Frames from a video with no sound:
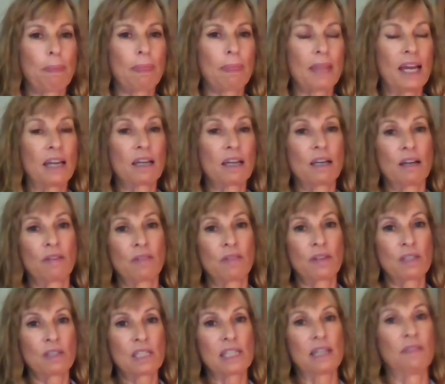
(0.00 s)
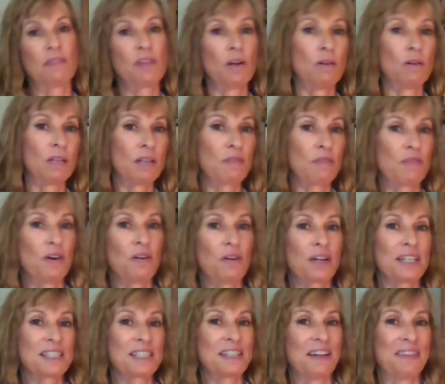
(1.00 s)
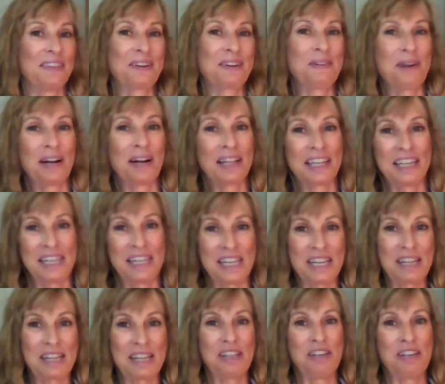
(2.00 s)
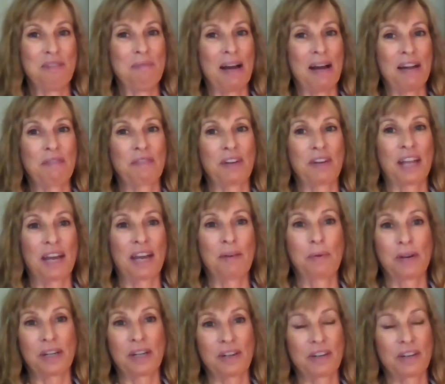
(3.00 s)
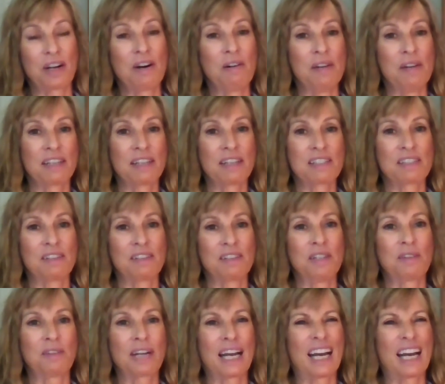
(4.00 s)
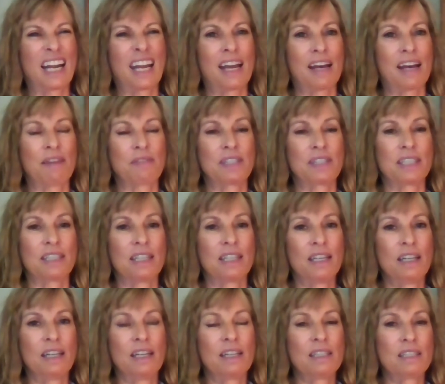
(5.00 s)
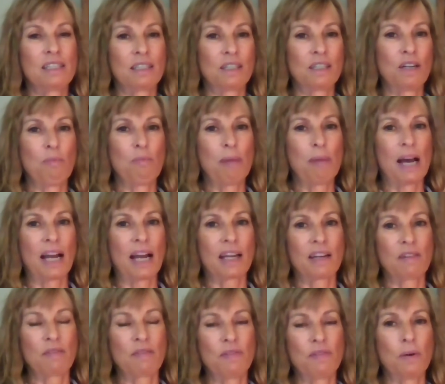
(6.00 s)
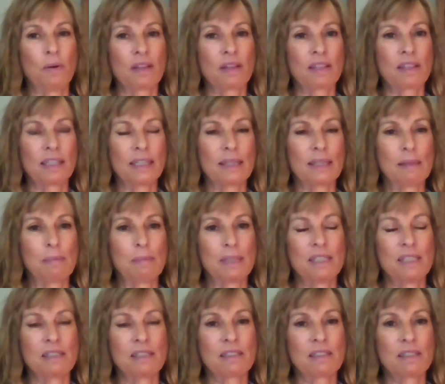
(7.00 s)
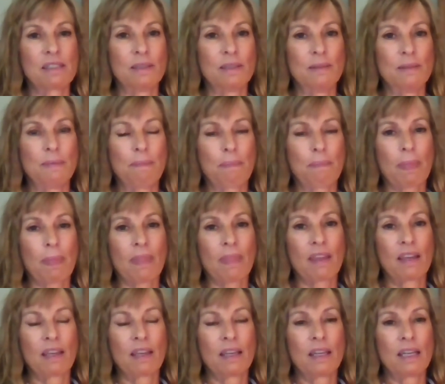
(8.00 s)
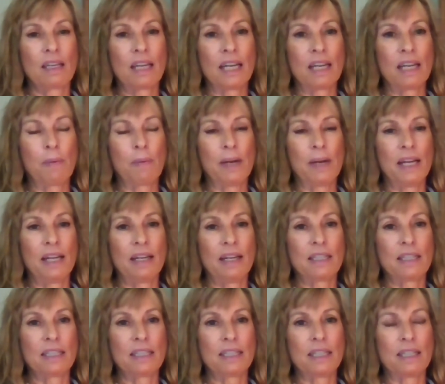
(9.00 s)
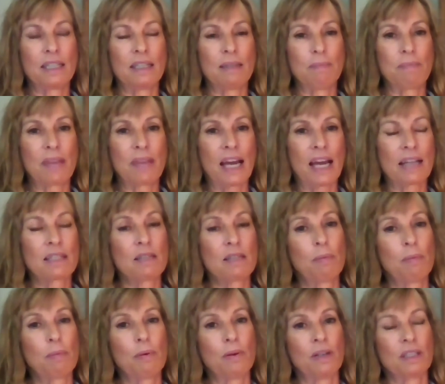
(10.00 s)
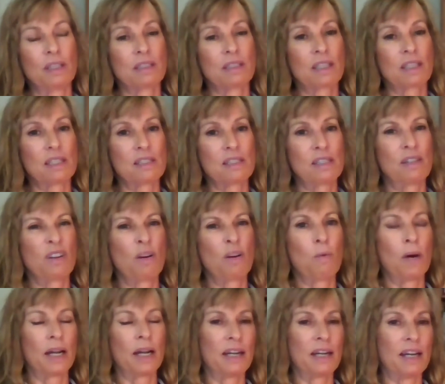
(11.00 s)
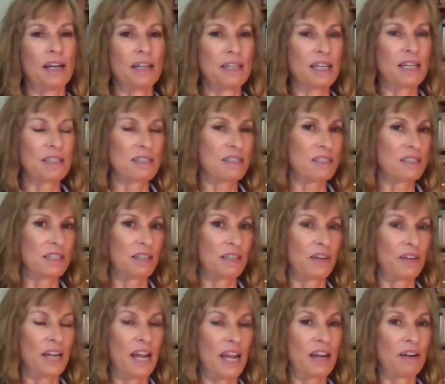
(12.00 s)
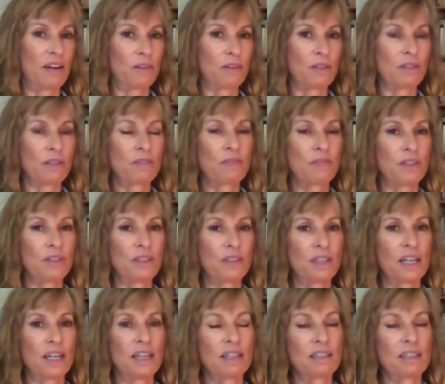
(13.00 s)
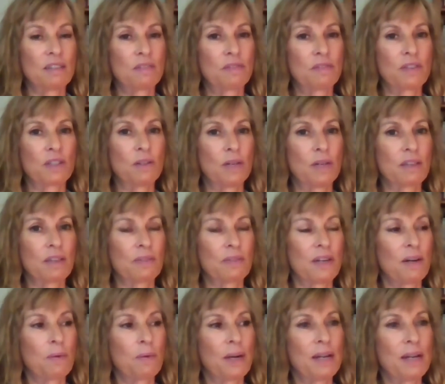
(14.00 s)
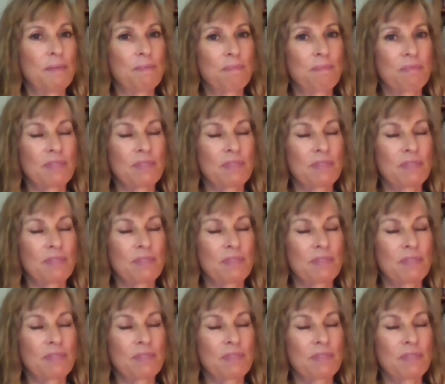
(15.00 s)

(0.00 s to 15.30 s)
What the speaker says: And conversely, if you only focus on the quality, you might forget where you're going. So you kind of have to go back and forth a little bit. So anyway, that's important, because you don't want an unnecessary error for going the wrong way.